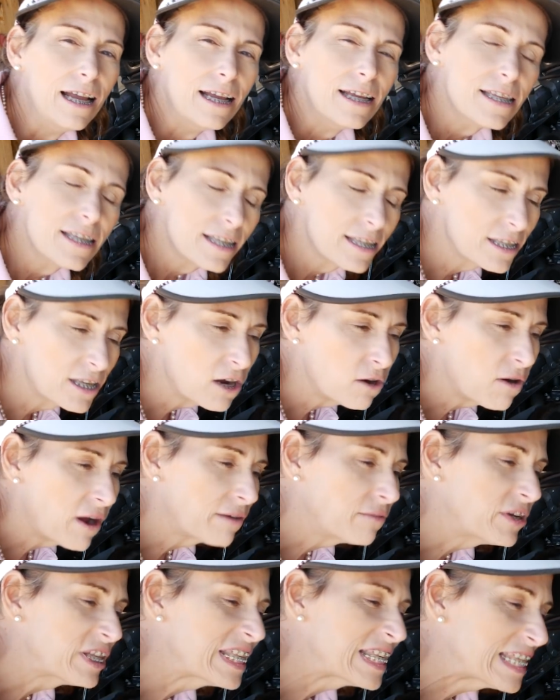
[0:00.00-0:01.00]
So I
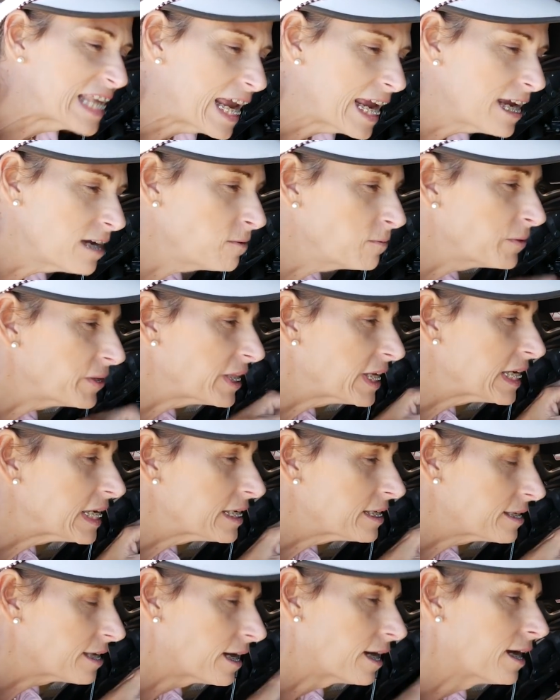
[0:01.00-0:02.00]
would say with
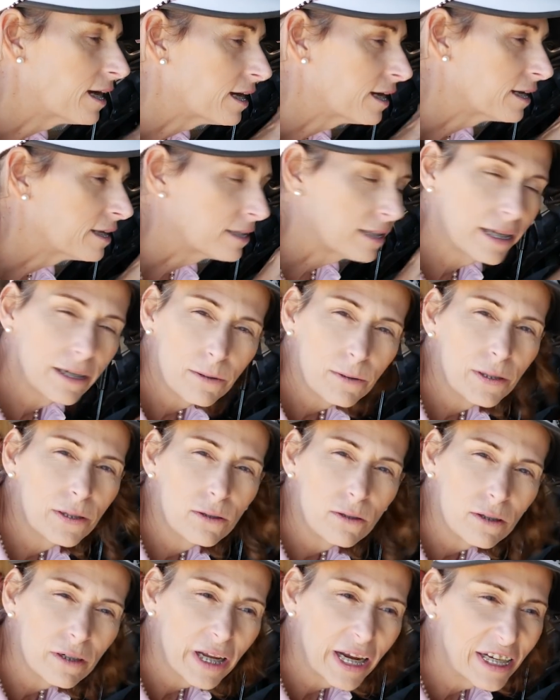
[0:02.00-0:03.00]
these
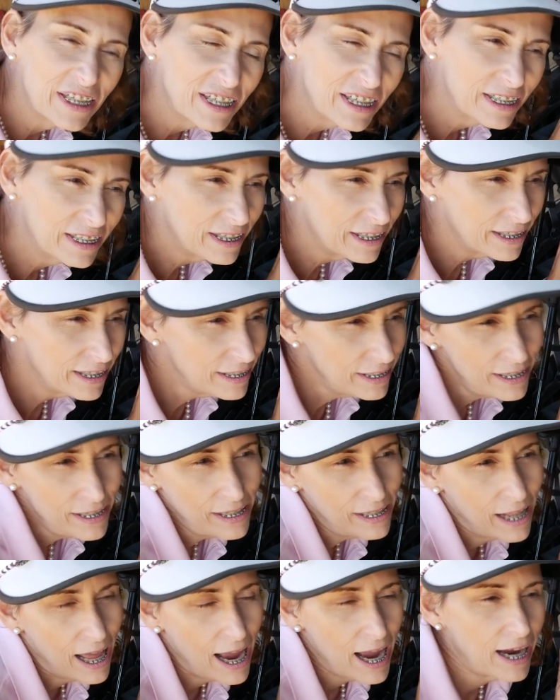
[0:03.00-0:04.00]
liquid-cooled engines, they
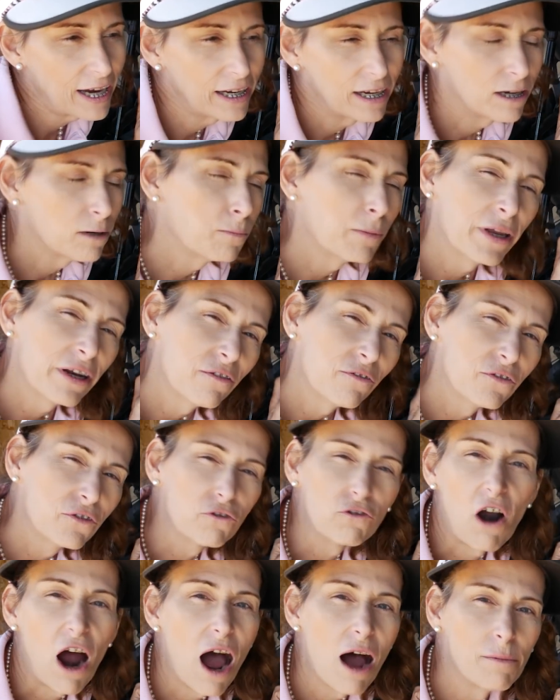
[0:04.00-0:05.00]
just lack a bit of
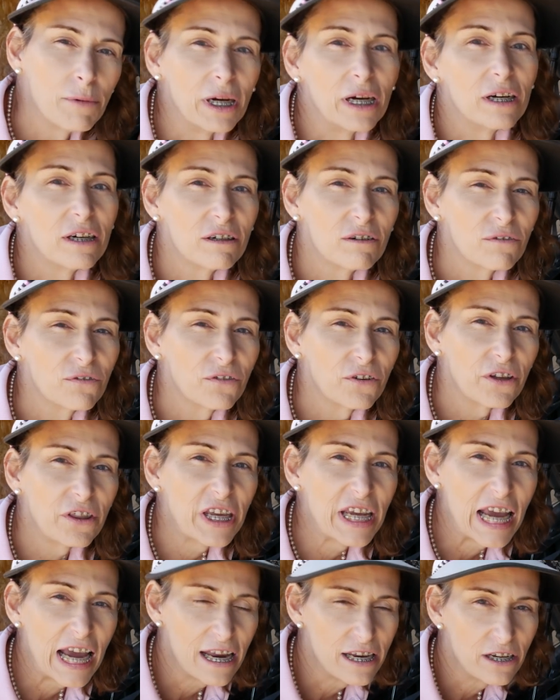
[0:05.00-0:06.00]
drama for
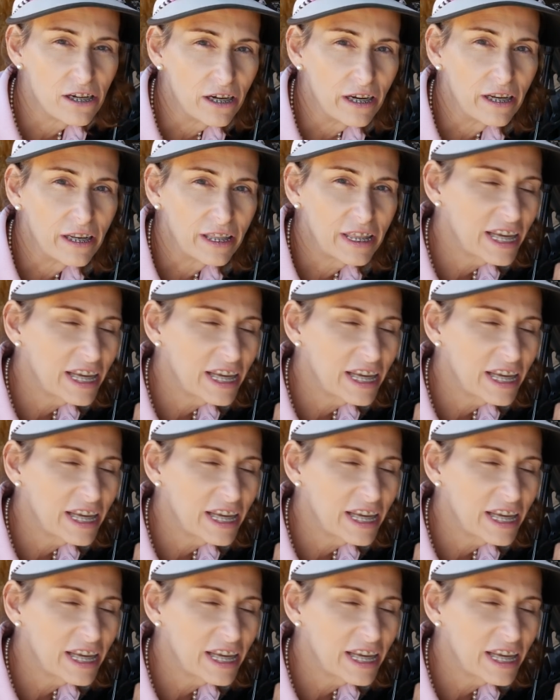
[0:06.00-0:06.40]
the engine.